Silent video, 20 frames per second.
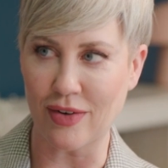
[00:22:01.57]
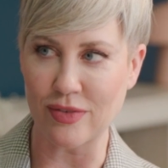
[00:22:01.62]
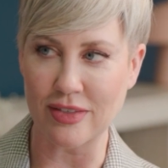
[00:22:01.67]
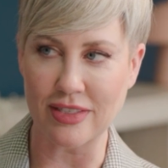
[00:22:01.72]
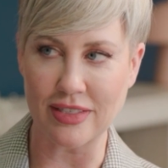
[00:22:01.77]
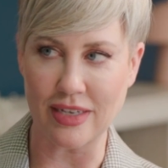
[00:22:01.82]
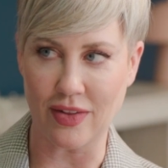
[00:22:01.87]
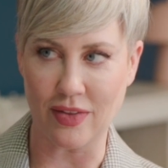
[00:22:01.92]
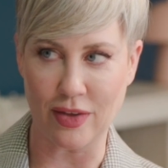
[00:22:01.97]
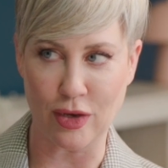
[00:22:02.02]
of
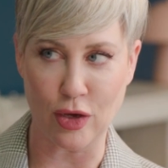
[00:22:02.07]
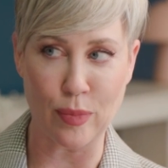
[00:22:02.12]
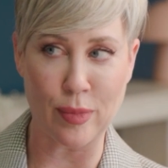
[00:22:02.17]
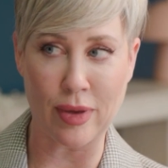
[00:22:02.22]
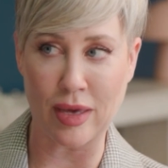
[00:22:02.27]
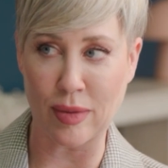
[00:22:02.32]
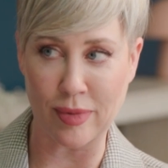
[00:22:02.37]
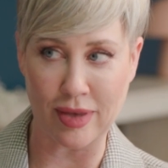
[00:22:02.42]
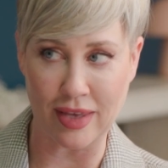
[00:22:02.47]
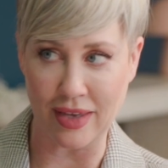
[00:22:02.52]
selling a
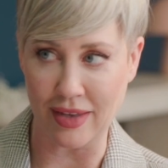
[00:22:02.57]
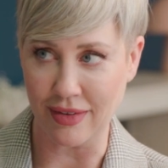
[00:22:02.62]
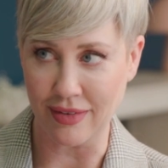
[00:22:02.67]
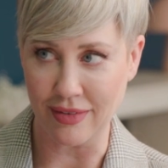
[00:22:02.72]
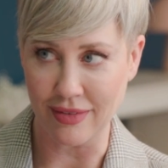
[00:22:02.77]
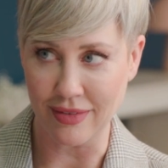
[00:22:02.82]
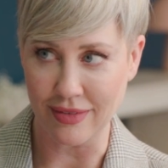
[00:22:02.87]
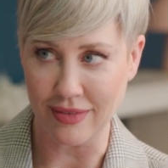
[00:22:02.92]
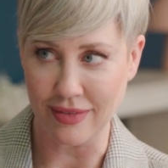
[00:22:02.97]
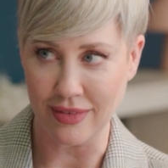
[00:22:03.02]
maybe?
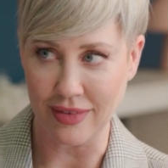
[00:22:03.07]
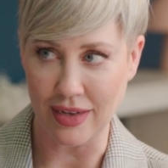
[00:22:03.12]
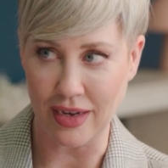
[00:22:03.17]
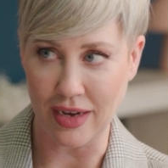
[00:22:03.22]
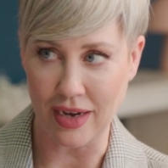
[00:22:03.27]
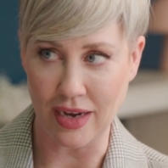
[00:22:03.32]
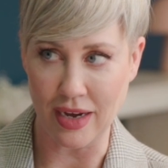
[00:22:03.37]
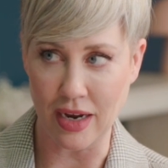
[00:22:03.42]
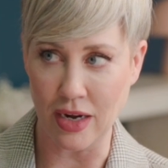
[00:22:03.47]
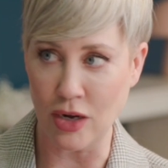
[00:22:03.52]

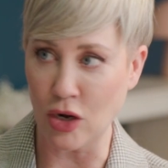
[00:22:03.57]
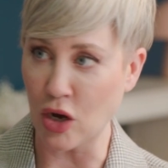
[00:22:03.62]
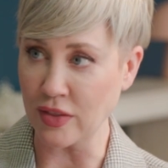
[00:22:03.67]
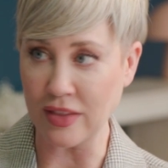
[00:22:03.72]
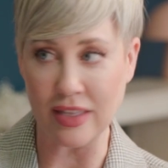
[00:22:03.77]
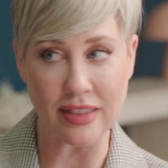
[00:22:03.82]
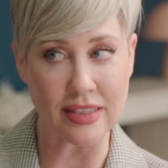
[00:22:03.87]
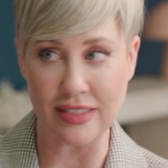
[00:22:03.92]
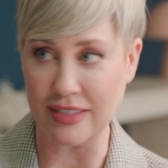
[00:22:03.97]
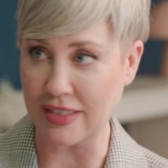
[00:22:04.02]
Not
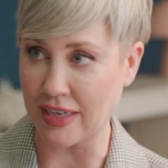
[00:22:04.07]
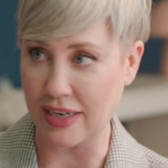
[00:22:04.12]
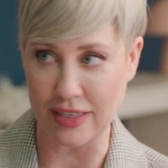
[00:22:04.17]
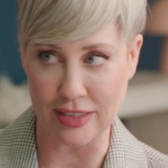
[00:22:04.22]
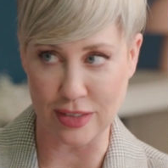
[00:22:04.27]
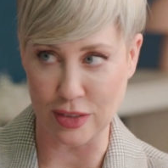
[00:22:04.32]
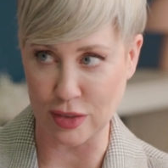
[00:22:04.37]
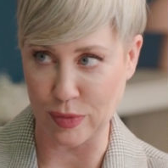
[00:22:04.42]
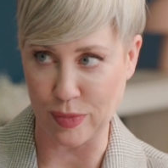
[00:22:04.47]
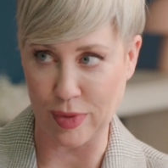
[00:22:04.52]
that the
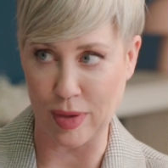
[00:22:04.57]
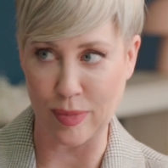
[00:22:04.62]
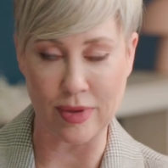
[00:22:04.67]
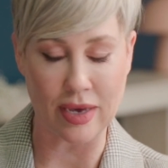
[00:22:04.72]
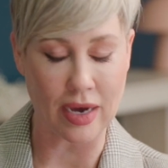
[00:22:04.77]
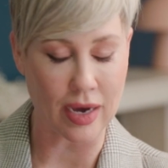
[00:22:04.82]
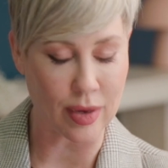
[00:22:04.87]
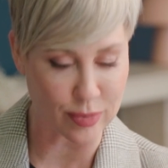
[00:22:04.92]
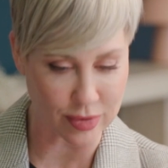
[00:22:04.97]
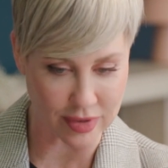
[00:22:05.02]
science is a
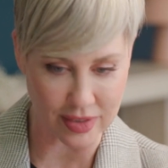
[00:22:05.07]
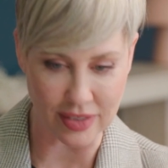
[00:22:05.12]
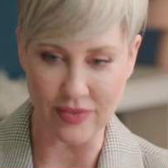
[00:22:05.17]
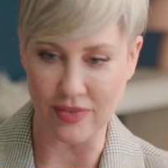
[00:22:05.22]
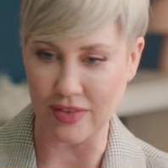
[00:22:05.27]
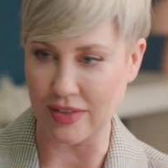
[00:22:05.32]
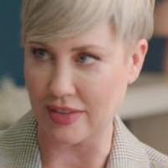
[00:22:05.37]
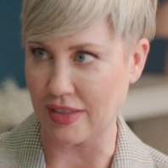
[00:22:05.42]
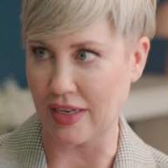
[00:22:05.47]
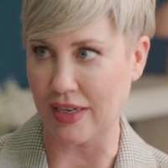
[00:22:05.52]
maybe. I believe
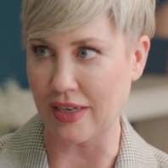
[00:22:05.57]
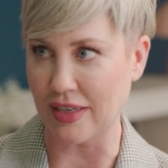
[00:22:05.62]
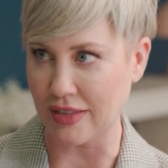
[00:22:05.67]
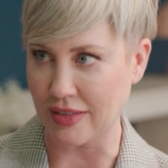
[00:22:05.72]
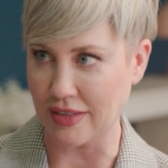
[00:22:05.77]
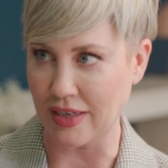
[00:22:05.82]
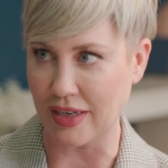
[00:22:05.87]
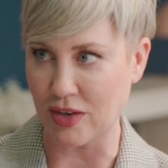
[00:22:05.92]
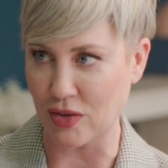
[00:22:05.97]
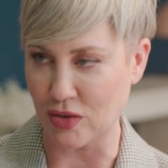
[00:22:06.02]
the
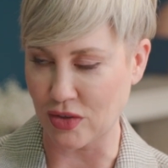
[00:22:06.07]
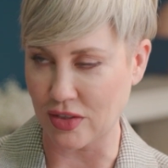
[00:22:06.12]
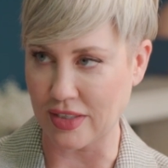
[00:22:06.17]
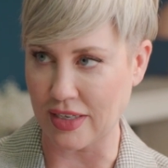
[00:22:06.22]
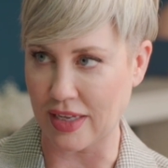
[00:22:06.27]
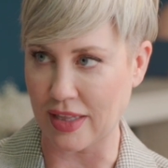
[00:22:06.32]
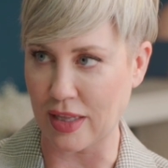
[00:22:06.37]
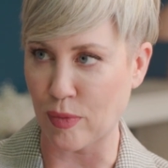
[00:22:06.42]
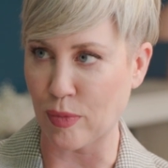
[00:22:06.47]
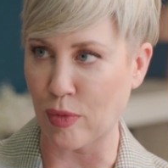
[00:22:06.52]
science. I
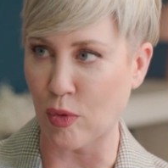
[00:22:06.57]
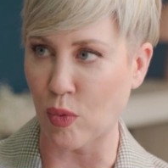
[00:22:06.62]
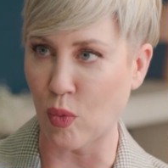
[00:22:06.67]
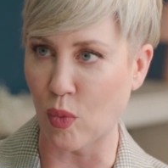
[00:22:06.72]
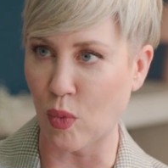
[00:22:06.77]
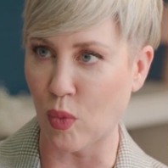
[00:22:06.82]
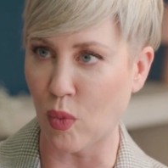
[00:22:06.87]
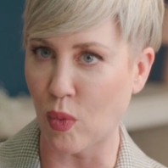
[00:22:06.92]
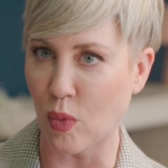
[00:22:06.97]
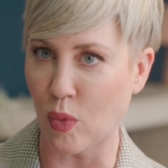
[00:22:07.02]
understand that. But
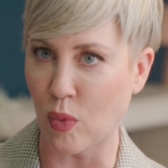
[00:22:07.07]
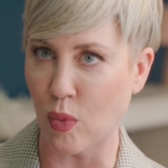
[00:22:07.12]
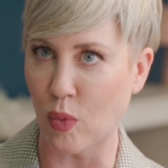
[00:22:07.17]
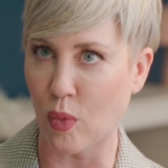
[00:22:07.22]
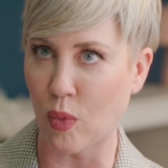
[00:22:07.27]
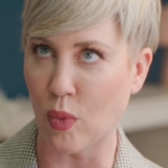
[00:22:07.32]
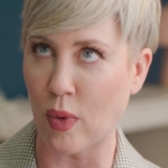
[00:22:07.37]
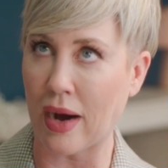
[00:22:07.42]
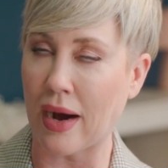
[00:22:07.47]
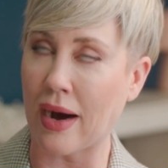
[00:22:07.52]

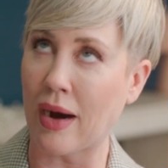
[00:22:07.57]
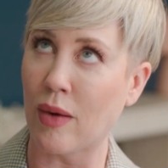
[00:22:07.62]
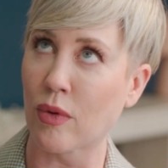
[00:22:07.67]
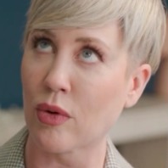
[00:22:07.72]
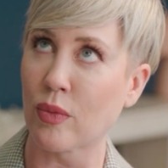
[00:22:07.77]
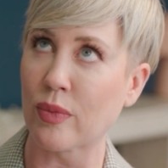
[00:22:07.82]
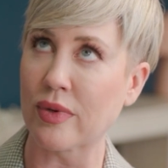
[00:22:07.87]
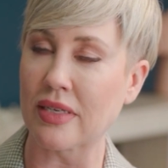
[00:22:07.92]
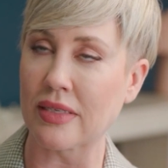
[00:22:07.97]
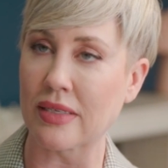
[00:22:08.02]
how are
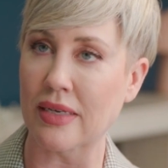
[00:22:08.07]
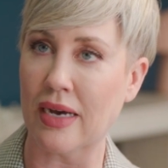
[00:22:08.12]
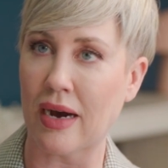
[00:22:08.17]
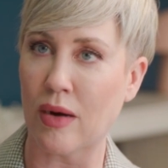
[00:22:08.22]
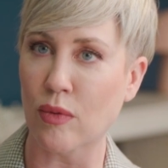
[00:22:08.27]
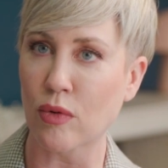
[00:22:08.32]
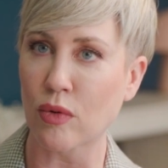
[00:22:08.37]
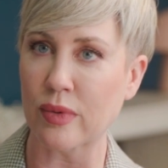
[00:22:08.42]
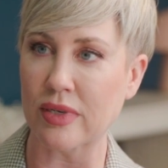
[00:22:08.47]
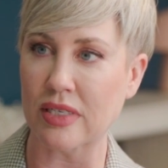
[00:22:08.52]

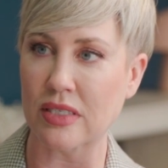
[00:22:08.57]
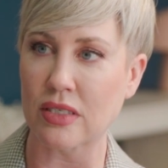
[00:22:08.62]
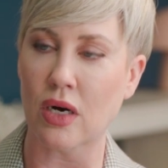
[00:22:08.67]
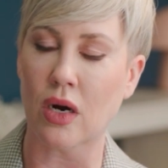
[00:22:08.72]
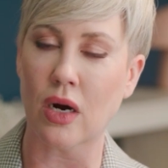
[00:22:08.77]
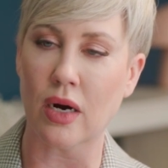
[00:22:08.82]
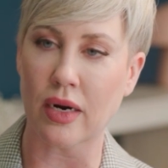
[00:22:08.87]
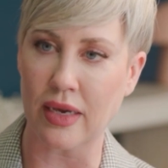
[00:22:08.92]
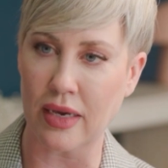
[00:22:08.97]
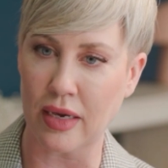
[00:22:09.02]
we
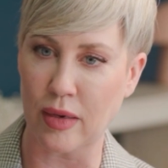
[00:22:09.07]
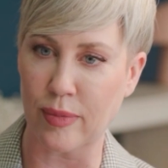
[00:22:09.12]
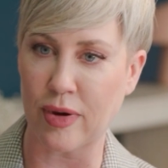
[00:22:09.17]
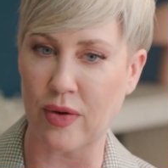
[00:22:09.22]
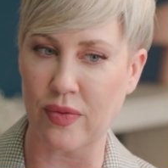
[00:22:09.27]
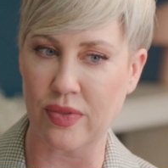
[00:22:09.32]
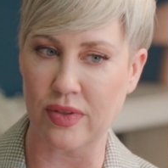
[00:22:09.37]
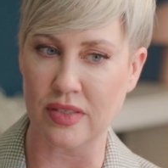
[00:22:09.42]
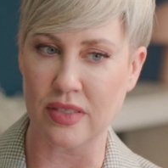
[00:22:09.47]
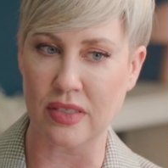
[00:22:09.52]
talking
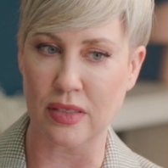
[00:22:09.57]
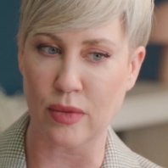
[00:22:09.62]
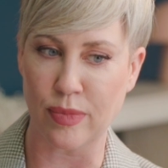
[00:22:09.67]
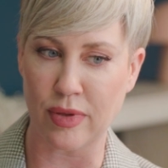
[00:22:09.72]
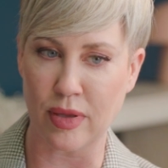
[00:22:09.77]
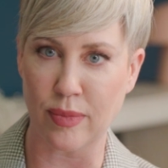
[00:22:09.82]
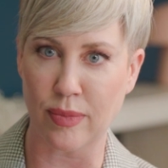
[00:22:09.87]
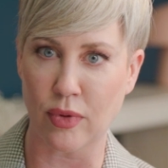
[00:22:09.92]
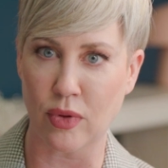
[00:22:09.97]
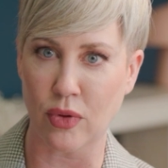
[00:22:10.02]
about this to
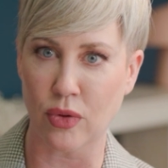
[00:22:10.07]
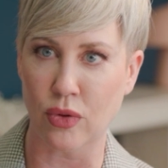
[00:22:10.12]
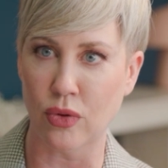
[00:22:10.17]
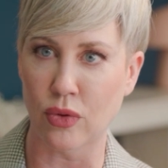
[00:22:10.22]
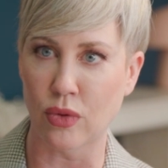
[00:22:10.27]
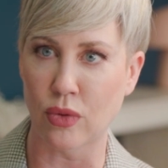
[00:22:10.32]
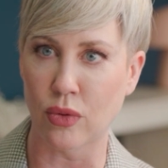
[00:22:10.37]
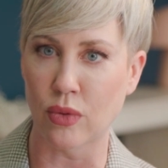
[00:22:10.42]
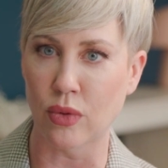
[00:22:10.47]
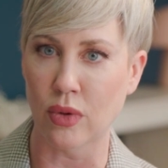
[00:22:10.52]
people
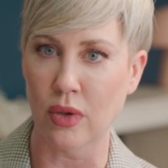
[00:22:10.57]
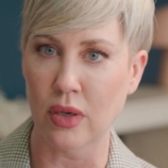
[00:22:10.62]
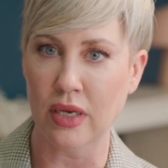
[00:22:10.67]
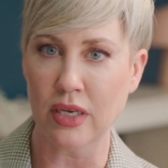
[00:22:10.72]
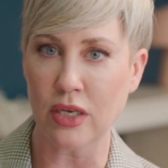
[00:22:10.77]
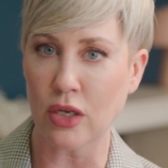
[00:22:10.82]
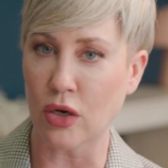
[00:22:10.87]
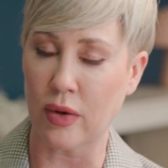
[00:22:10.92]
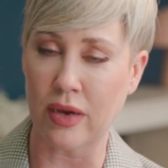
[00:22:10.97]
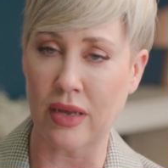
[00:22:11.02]
who,
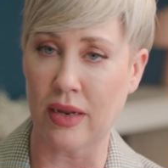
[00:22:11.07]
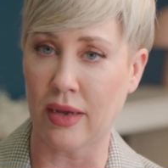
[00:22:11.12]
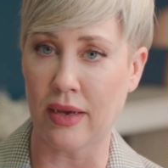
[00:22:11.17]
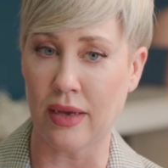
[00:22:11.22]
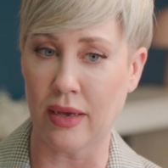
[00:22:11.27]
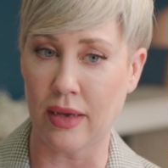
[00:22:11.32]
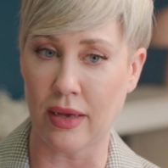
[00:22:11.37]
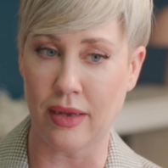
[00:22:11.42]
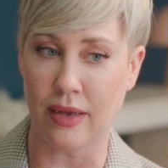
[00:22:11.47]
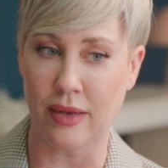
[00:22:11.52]

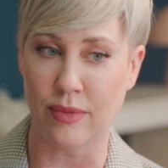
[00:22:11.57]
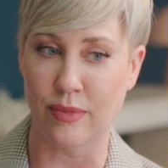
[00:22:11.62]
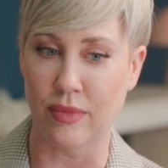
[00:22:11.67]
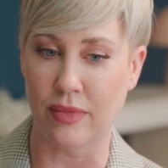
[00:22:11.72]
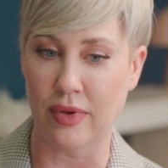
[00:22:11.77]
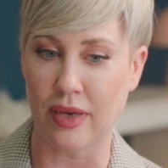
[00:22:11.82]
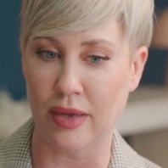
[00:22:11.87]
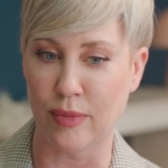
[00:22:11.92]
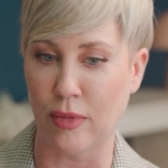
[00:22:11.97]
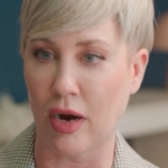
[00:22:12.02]

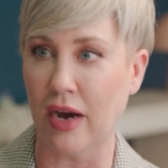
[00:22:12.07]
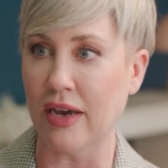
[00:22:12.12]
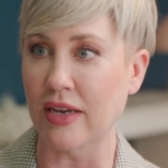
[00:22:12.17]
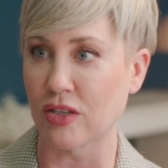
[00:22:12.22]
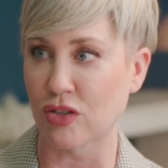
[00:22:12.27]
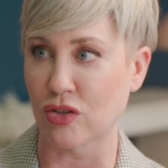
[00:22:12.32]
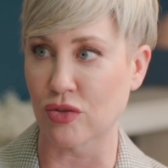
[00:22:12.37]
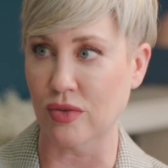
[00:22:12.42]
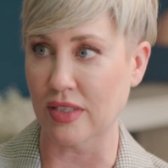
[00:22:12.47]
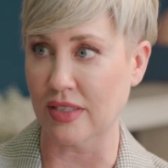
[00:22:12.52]
in my
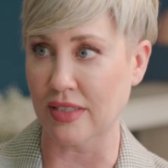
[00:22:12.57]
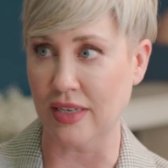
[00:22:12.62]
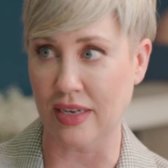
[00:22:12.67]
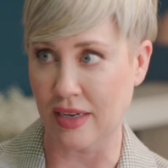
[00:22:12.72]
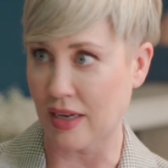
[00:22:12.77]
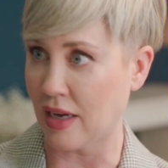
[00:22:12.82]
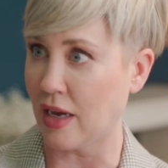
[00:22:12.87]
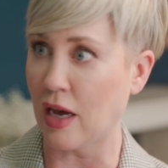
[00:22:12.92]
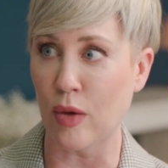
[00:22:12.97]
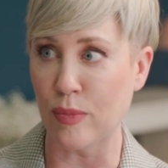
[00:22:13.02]
industry, it's
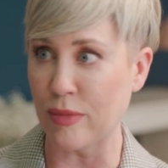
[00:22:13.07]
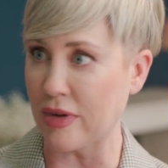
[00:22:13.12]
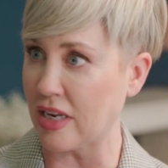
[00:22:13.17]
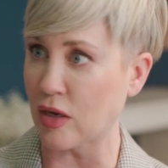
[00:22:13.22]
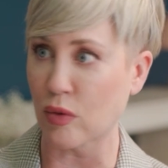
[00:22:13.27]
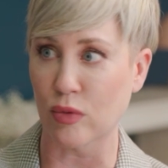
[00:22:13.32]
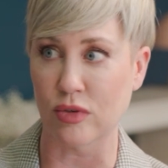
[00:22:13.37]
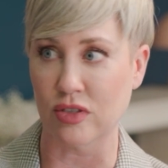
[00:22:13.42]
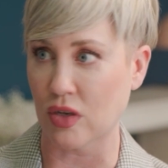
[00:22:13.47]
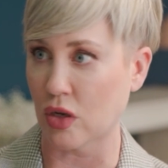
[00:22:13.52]
like
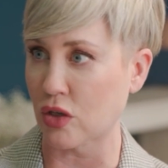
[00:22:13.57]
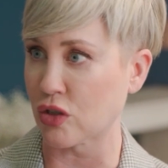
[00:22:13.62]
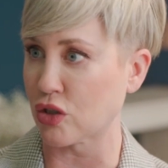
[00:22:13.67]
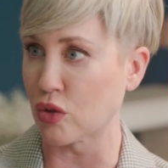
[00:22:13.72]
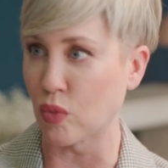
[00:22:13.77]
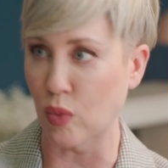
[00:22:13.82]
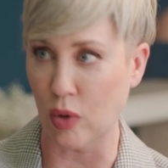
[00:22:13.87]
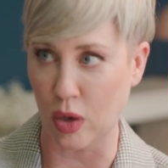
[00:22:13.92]
immediate results. You